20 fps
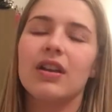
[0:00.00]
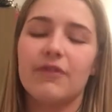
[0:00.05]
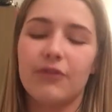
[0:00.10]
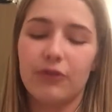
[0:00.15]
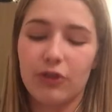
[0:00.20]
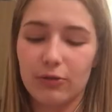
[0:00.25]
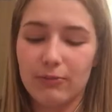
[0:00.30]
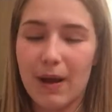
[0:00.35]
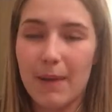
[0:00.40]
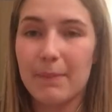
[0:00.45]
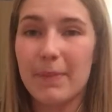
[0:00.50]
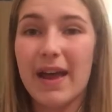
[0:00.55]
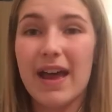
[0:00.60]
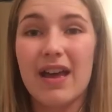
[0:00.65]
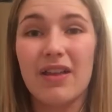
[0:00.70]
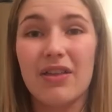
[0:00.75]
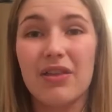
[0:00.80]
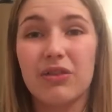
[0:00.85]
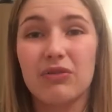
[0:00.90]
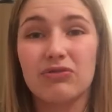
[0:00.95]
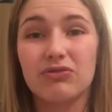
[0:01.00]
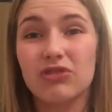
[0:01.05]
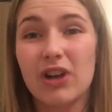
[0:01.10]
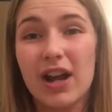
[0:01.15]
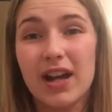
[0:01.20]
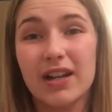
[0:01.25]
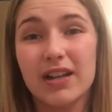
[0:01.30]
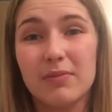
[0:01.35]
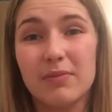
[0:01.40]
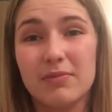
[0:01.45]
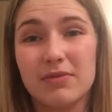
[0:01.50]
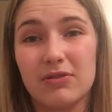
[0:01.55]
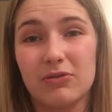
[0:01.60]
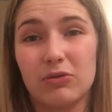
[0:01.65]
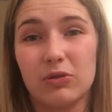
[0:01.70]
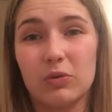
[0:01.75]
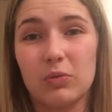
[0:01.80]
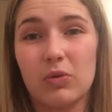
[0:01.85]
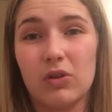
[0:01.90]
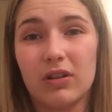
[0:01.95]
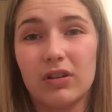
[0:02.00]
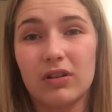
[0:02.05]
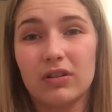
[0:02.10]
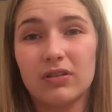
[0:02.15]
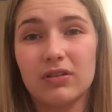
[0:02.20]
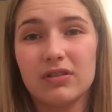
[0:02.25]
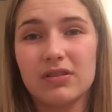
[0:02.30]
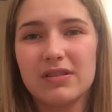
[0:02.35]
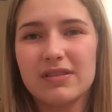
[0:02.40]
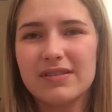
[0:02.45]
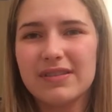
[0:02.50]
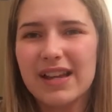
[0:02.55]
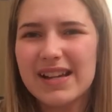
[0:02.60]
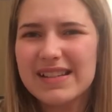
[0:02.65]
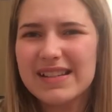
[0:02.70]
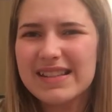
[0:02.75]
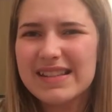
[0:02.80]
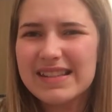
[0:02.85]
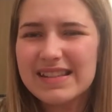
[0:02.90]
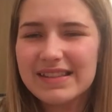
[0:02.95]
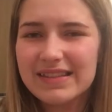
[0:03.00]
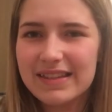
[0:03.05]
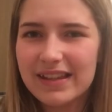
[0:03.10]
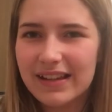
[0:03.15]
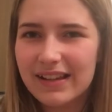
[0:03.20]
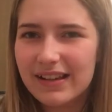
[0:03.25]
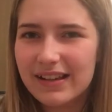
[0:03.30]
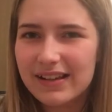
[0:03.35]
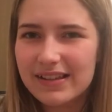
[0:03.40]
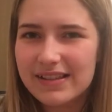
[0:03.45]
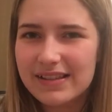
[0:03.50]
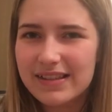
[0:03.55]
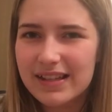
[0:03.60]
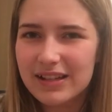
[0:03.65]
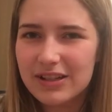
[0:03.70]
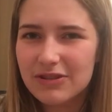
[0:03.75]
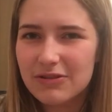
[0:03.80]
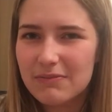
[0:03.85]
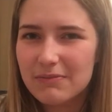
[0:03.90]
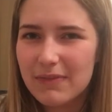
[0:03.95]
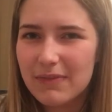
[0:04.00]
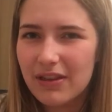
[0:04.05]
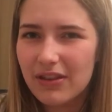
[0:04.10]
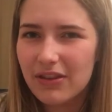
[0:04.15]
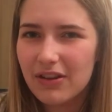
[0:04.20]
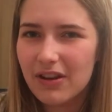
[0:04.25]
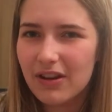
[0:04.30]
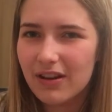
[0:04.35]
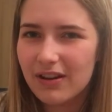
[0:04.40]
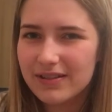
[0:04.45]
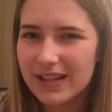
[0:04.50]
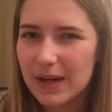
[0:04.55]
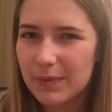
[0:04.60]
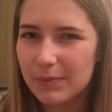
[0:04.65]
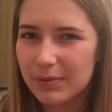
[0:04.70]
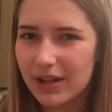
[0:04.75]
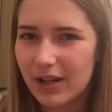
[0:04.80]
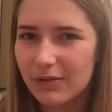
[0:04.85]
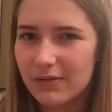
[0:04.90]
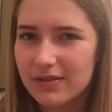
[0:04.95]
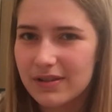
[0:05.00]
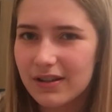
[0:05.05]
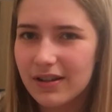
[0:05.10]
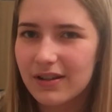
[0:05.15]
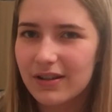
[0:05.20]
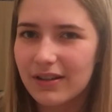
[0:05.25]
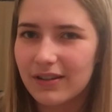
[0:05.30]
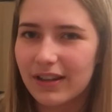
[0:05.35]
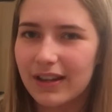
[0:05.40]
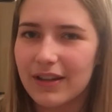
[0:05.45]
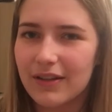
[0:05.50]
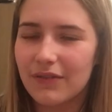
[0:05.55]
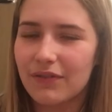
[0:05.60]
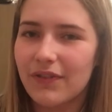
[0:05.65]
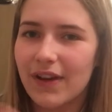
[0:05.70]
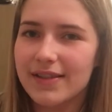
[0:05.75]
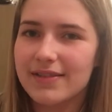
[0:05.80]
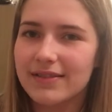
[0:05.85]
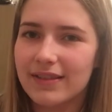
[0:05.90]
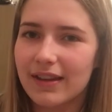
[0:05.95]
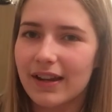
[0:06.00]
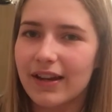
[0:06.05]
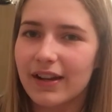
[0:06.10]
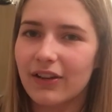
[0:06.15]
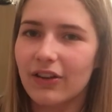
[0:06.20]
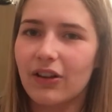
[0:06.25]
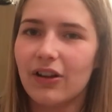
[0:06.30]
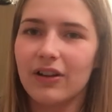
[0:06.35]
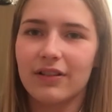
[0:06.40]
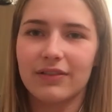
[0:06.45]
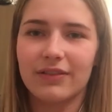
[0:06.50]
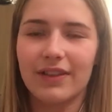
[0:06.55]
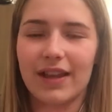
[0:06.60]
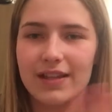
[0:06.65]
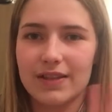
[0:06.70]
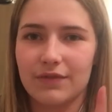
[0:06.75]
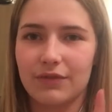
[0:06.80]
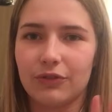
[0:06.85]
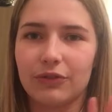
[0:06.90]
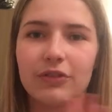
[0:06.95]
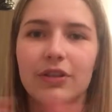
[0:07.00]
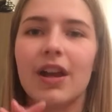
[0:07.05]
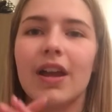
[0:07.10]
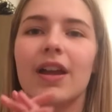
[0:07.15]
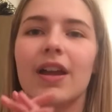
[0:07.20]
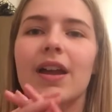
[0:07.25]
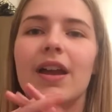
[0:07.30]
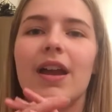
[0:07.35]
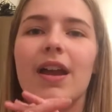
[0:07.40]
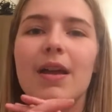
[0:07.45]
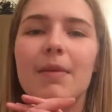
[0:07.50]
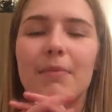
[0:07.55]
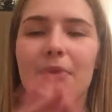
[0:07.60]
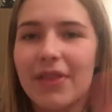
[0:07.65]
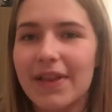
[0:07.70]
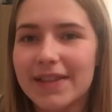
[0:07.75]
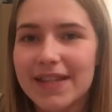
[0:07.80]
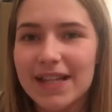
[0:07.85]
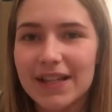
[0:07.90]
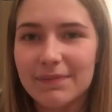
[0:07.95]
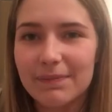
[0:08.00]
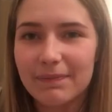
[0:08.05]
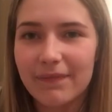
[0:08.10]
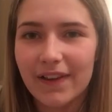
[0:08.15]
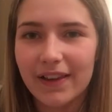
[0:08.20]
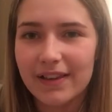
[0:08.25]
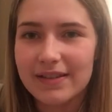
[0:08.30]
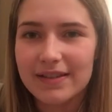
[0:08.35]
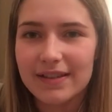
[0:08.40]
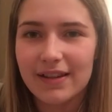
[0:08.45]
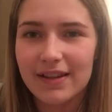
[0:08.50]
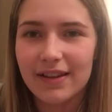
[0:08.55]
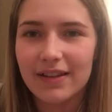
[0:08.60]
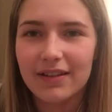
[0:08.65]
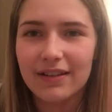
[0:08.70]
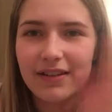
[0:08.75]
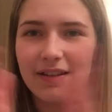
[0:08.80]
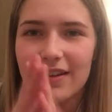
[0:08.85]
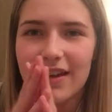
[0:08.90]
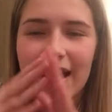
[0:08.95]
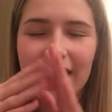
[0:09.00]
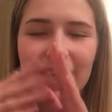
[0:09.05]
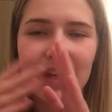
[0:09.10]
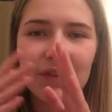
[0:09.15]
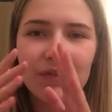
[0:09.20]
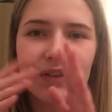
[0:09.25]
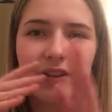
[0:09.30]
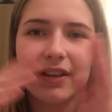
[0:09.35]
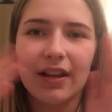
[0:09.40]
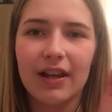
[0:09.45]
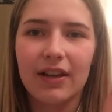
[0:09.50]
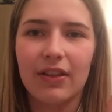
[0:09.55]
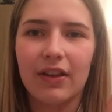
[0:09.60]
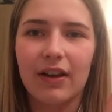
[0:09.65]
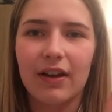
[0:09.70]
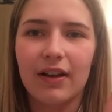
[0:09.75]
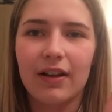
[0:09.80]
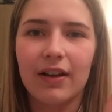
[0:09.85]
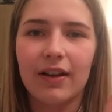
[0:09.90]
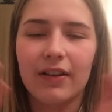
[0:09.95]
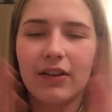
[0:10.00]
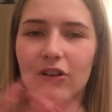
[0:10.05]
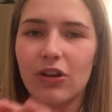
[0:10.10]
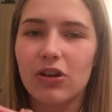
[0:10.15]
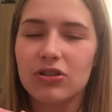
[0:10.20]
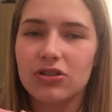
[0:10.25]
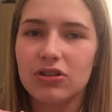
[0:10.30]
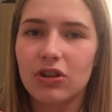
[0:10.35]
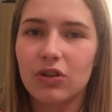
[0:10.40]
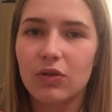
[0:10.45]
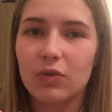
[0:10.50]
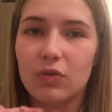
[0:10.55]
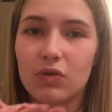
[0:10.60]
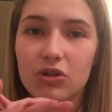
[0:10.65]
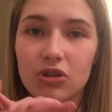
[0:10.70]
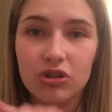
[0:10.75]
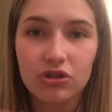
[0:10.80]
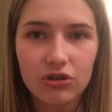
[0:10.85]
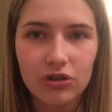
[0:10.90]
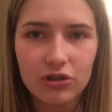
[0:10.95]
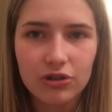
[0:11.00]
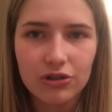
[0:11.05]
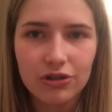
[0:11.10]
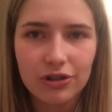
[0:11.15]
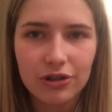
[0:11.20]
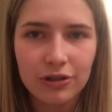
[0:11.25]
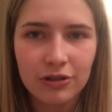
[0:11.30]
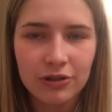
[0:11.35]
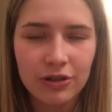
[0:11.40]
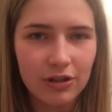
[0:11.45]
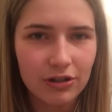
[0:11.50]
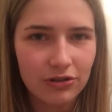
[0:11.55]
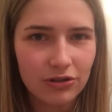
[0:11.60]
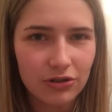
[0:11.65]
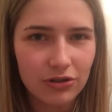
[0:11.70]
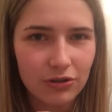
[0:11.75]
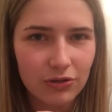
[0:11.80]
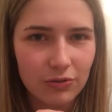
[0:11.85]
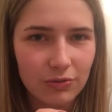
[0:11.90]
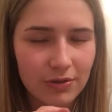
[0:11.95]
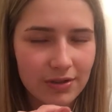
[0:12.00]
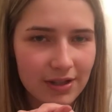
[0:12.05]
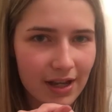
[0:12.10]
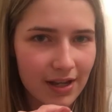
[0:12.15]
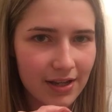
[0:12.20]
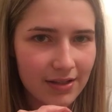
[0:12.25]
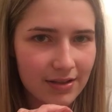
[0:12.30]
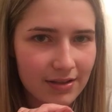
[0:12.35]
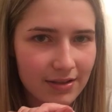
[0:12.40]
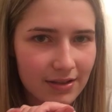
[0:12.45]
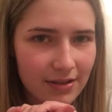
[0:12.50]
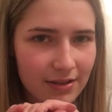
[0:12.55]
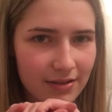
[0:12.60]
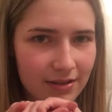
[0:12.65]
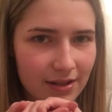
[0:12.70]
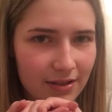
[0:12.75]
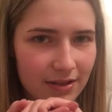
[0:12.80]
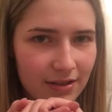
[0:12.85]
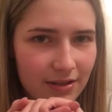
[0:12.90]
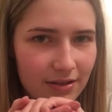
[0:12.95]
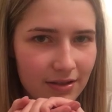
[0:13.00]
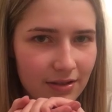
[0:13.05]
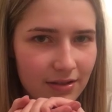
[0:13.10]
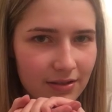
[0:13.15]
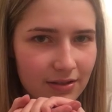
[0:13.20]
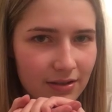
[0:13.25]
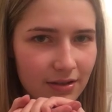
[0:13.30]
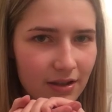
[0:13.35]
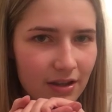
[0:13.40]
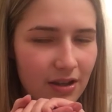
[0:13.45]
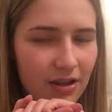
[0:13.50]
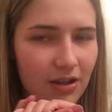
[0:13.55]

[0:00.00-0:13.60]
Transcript: If you do Macbeth, rhyme is a good one. That's Stichomythia, is that you pronounce it? Like fast dialogue, that's fun. Pathetic fallacy, anything like that. And then also structure you can use as techniques.